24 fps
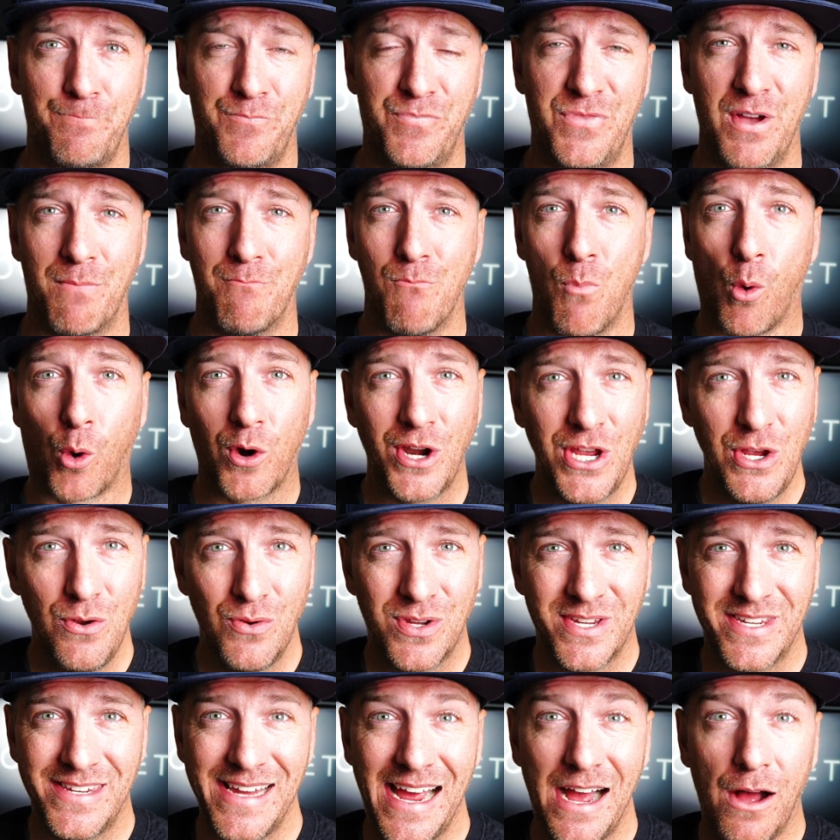The more you
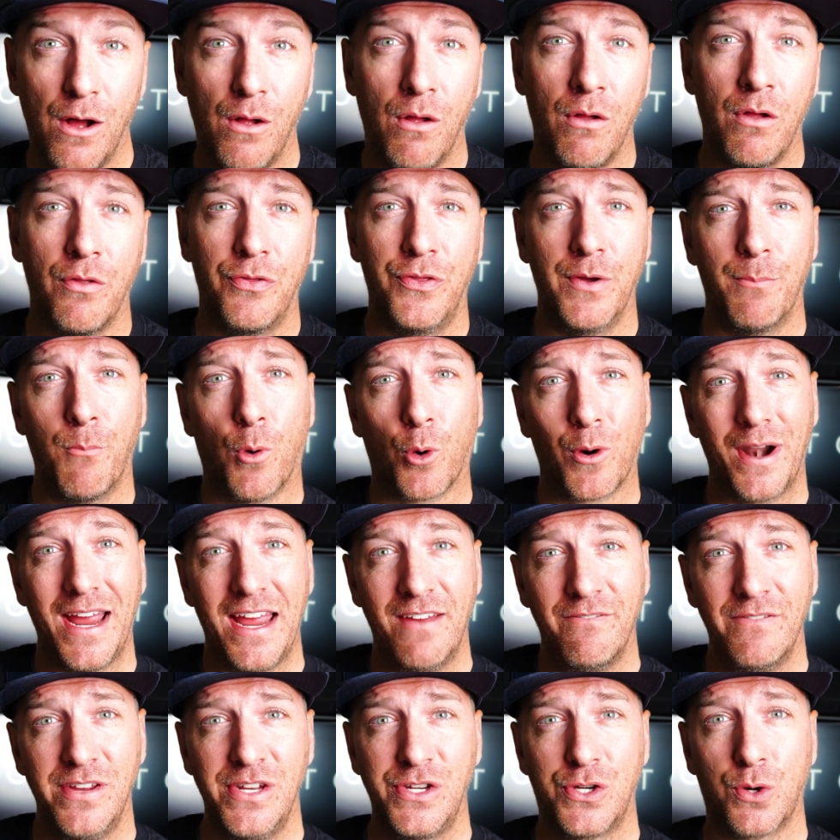sell, the more
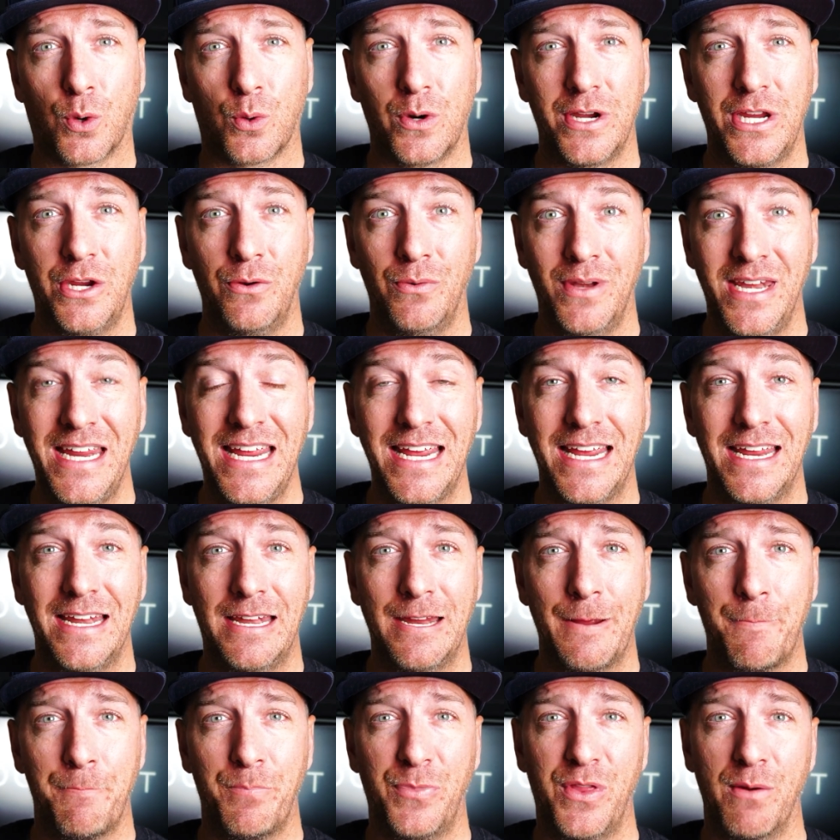inventory you need.
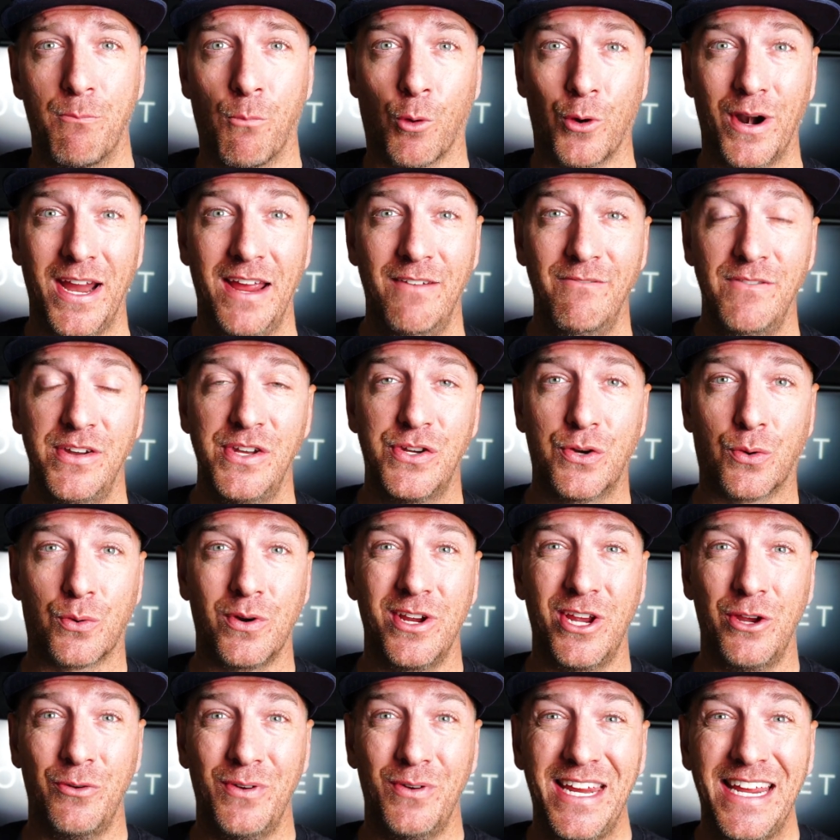The more
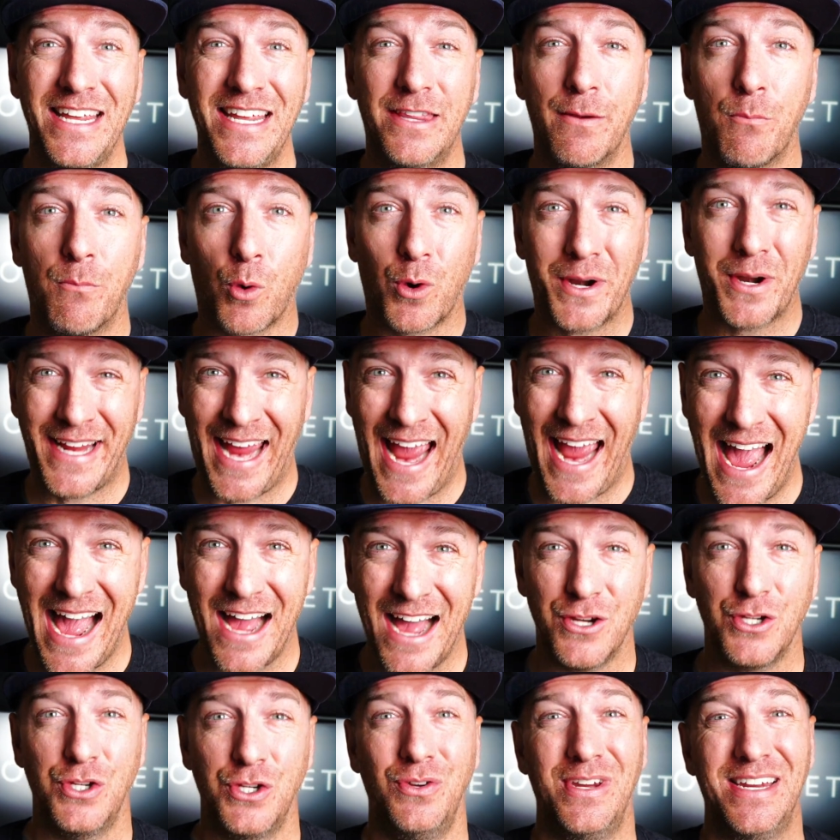inventory you need, the more
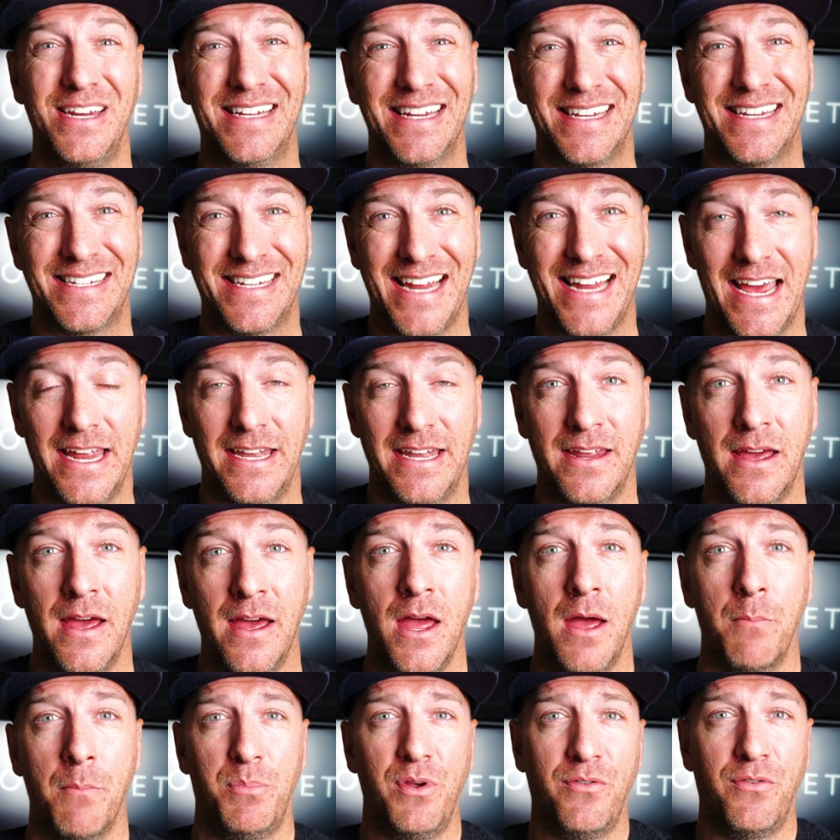cash you need to send
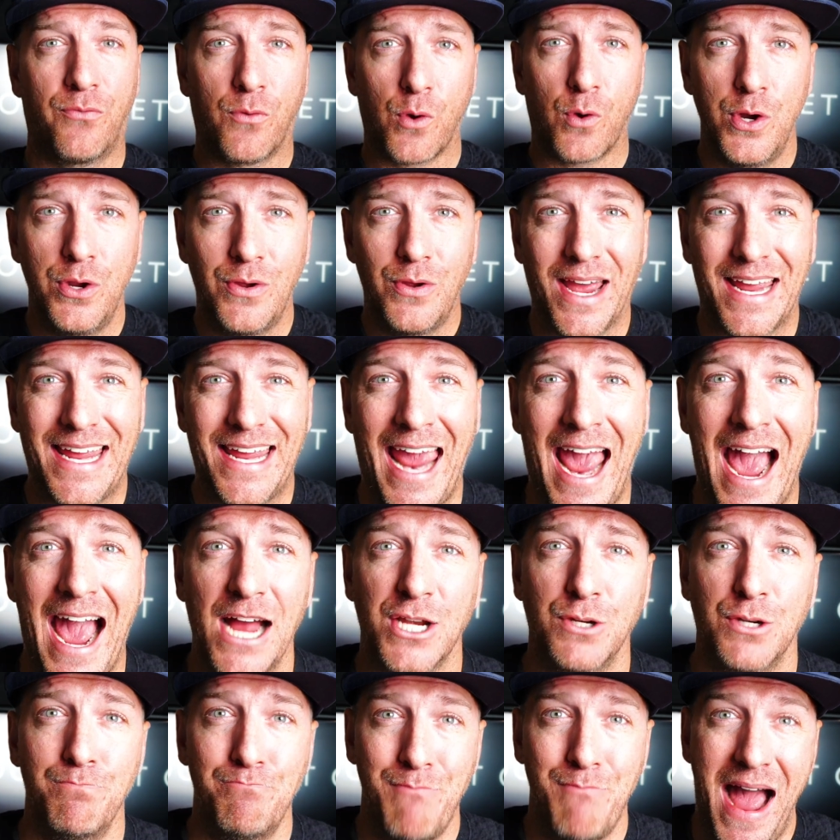before you get
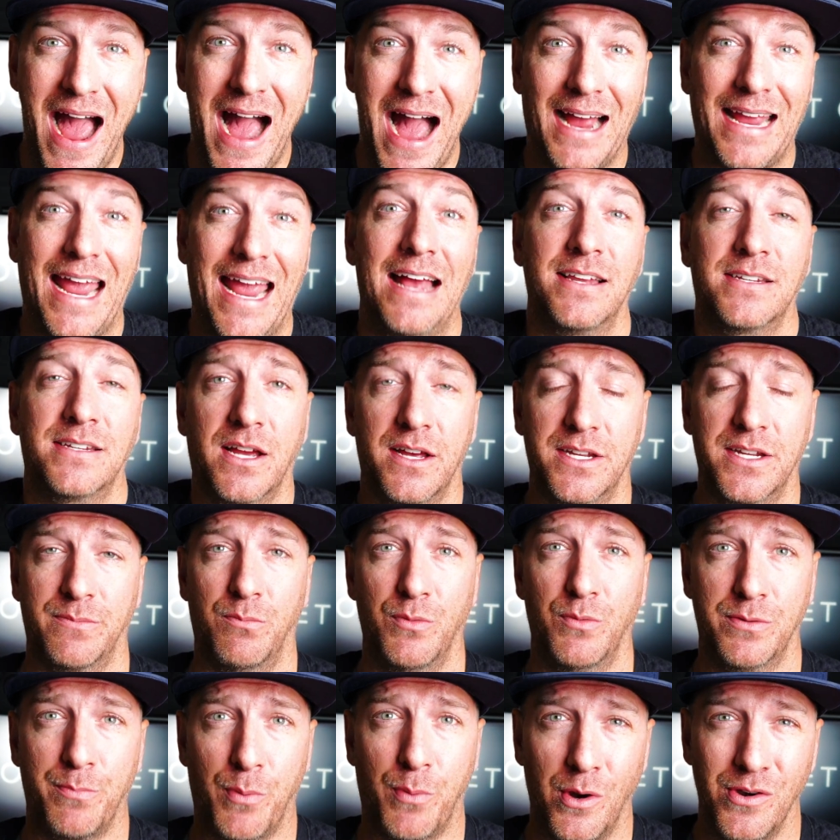cash back as
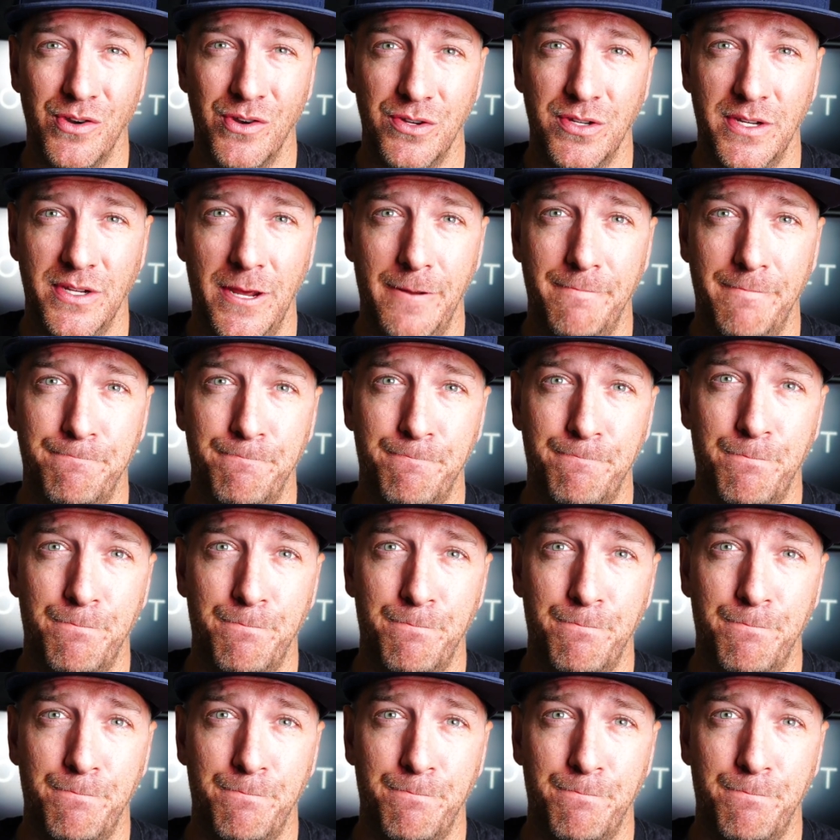customers purchase it.